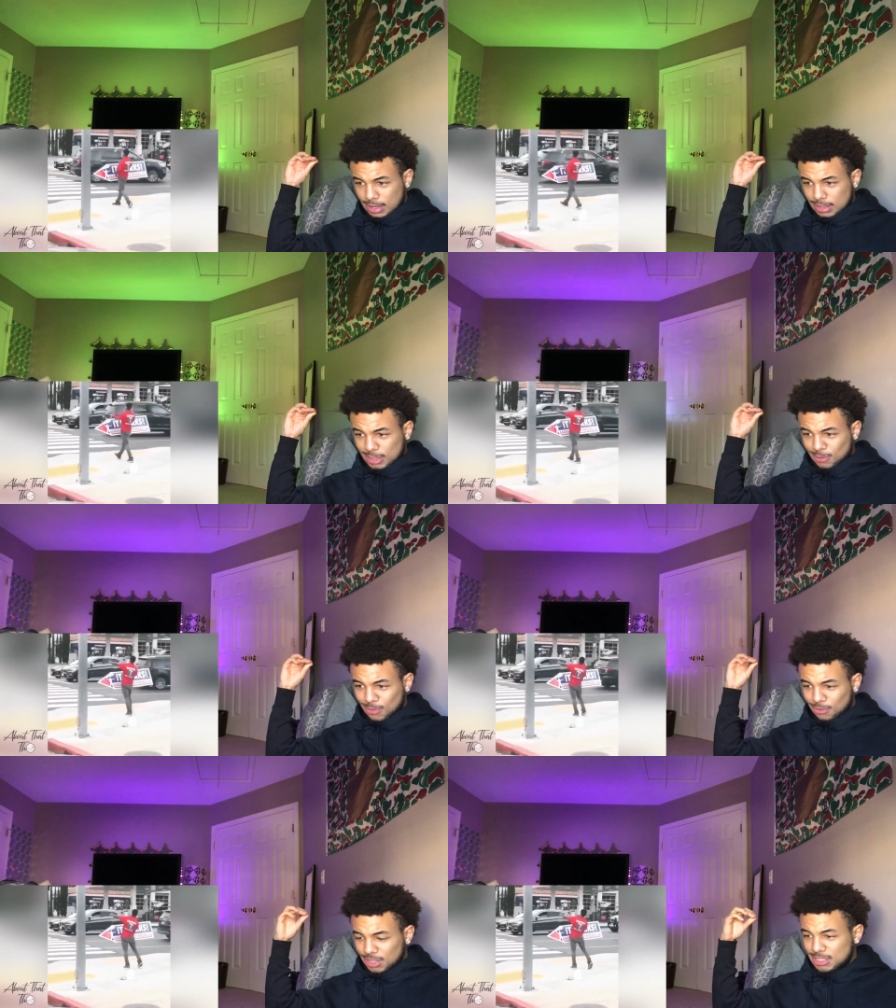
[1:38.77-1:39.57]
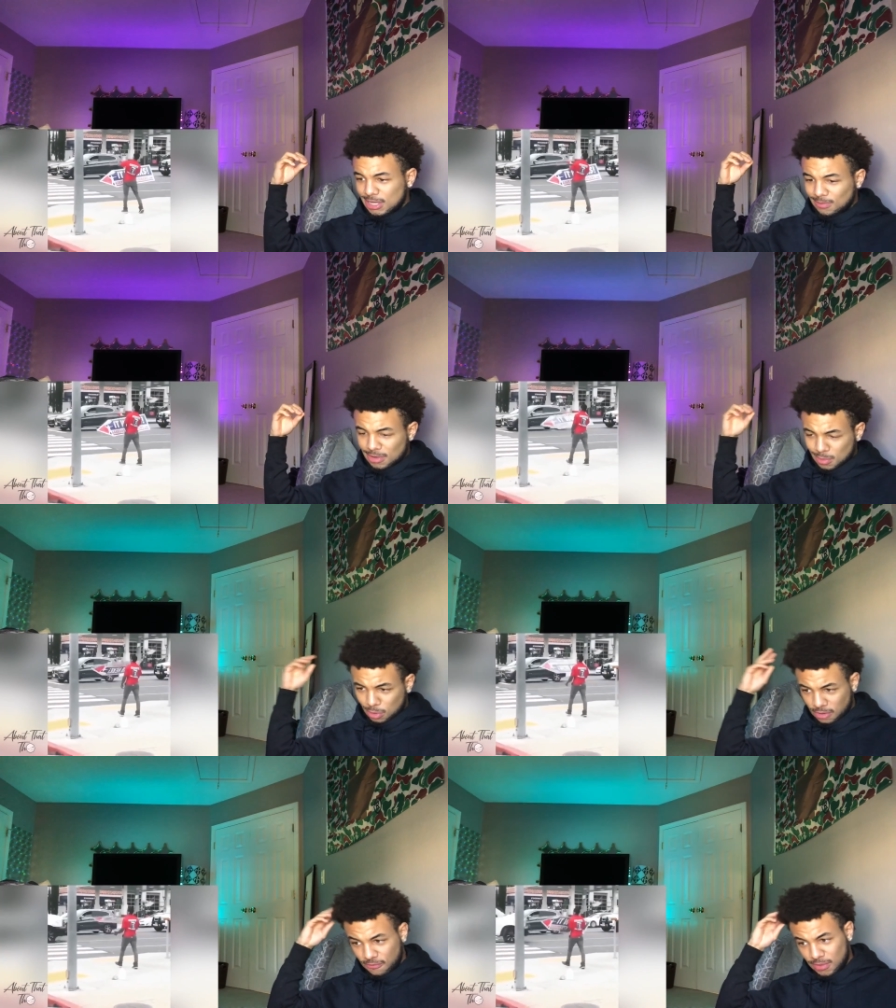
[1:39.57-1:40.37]
See, my boy talking about
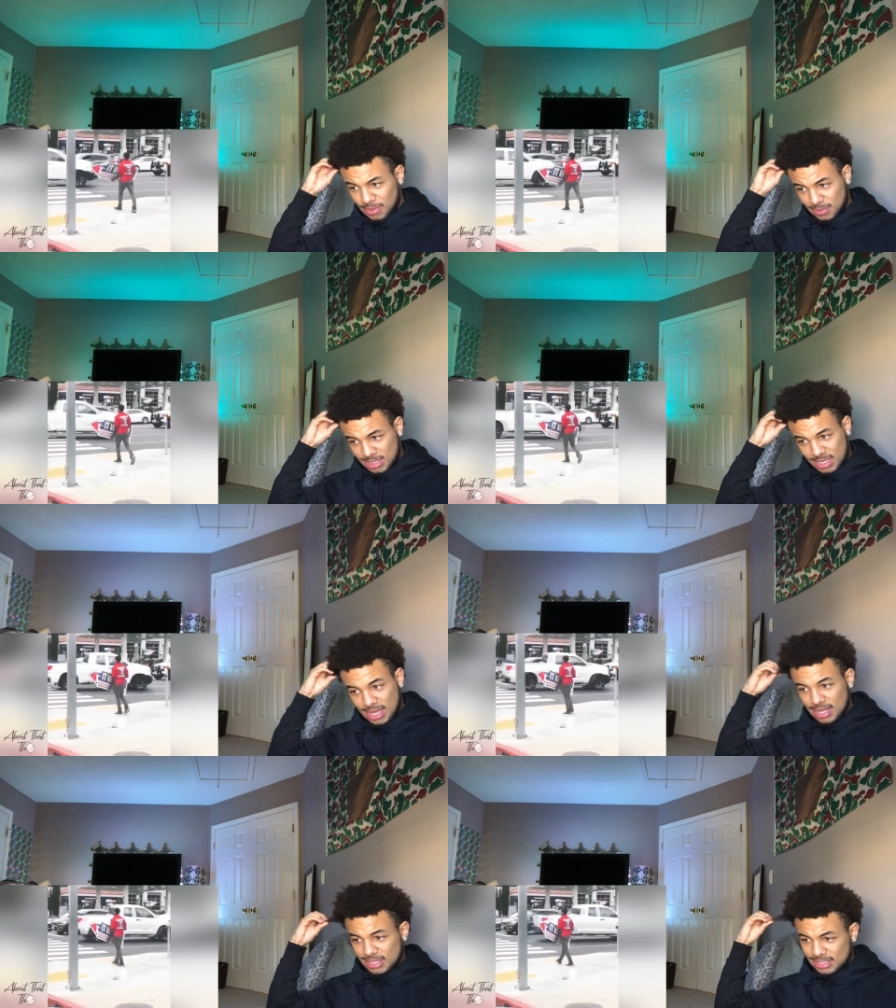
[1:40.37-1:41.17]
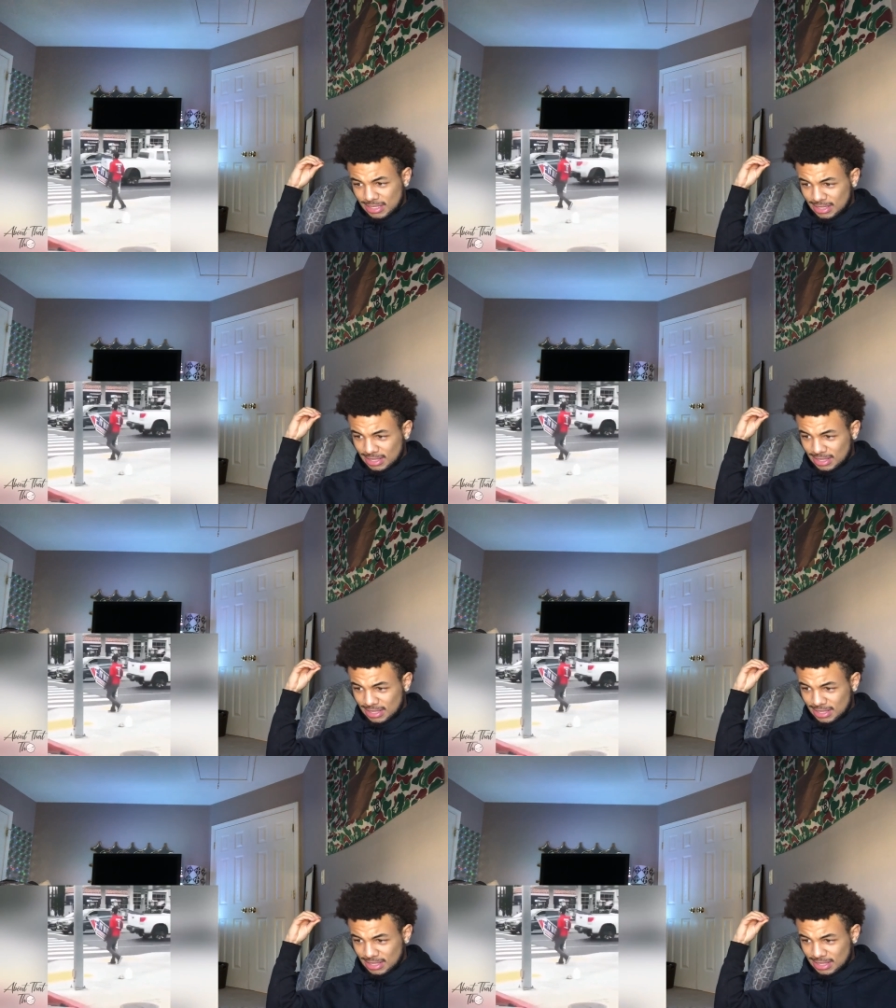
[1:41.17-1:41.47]
more flipping them signs.